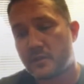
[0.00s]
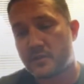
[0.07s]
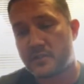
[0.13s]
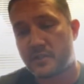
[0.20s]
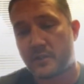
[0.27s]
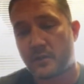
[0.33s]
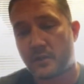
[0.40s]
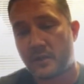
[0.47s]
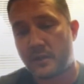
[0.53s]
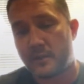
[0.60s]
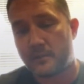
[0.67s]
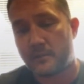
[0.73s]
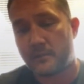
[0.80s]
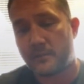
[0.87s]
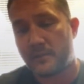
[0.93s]

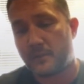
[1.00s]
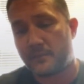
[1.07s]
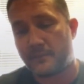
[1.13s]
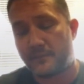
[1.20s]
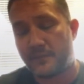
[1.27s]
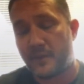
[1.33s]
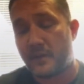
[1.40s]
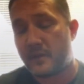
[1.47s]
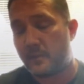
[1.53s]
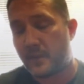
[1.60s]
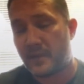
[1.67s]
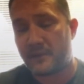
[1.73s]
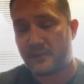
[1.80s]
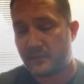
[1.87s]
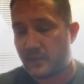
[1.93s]
Generally, the very
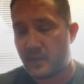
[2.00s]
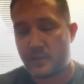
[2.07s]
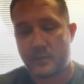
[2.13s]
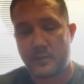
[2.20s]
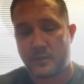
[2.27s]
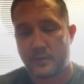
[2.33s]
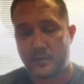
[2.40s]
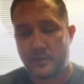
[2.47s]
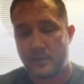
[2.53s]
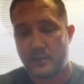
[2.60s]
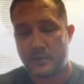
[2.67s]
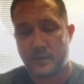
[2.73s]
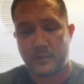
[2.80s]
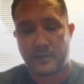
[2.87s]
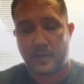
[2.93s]
best thing you can
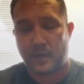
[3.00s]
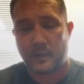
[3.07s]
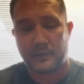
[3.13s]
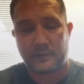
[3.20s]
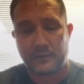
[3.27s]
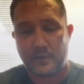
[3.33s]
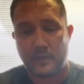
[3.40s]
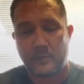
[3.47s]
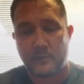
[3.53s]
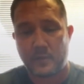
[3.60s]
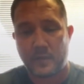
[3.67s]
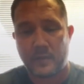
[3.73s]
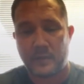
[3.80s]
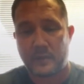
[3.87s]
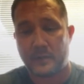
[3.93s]
do that costs no
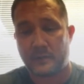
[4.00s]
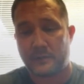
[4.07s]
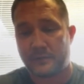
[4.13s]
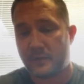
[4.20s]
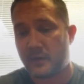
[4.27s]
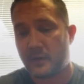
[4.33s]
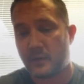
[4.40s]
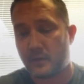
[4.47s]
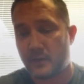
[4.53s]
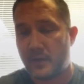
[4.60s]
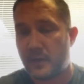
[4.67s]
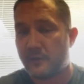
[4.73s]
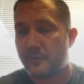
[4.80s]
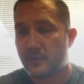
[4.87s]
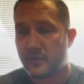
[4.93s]
money and it's very little
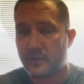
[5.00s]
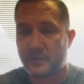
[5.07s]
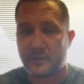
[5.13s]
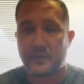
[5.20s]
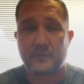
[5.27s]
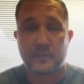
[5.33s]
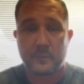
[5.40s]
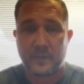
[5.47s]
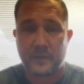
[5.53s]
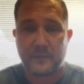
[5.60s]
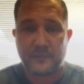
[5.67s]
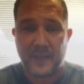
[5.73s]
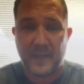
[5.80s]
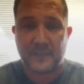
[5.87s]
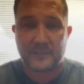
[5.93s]
effort is intermittent
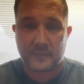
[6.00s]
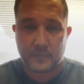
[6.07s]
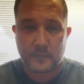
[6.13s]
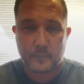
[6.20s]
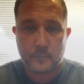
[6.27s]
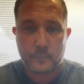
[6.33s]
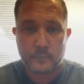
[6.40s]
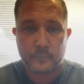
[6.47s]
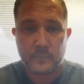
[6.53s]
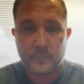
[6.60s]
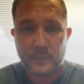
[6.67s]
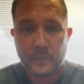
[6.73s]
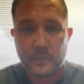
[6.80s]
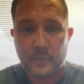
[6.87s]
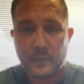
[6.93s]
fasting.
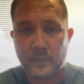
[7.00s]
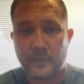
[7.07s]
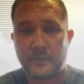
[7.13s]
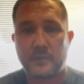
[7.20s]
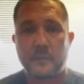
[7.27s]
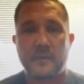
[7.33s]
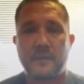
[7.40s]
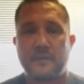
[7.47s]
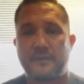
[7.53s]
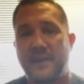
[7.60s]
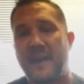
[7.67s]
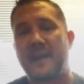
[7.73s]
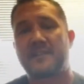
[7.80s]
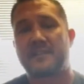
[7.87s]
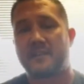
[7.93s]
Intermittent
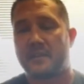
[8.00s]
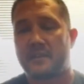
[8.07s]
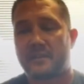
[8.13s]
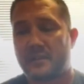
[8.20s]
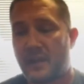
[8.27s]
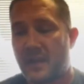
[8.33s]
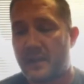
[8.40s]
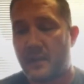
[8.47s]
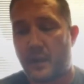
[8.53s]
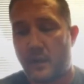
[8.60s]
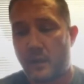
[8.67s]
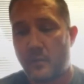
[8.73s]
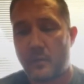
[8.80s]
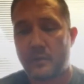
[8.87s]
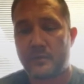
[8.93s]
fasting is like
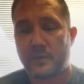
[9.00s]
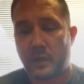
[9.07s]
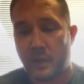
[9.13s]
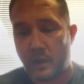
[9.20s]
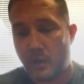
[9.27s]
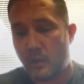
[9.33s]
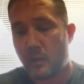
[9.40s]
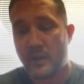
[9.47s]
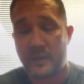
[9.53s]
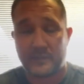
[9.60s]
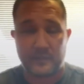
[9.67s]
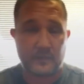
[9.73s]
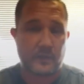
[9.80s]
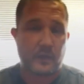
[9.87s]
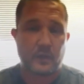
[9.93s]
almost
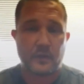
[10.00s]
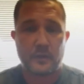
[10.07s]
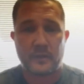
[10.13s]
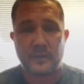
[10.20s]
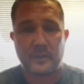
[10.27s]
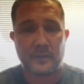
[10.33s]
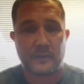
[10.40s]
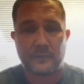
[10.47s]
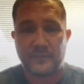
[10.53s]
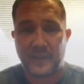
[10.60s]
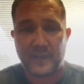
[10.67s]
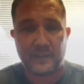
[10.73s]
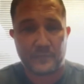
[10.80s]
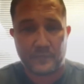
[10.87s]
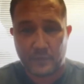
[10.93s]
always included in
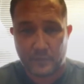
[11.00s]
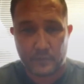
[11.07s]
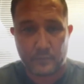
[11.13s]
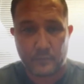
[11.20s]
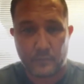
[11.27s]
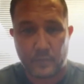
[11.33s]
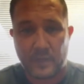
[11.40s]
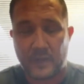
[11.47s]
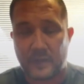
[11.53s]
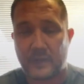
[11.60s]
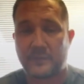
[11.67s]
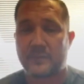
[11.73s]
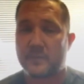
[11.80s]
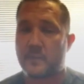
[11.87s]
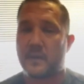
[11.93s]
phase two. When I
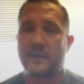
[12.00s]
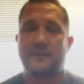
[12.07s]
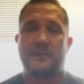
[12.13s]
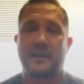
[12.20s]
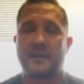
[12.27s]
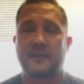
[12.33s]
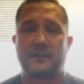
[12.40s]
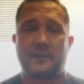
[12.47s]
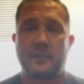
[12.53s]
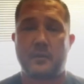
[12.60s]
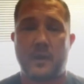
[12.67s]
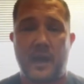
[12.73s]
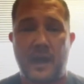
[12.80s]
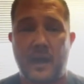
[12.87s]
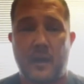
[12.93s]
give somebody phase
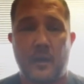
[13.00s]
two, I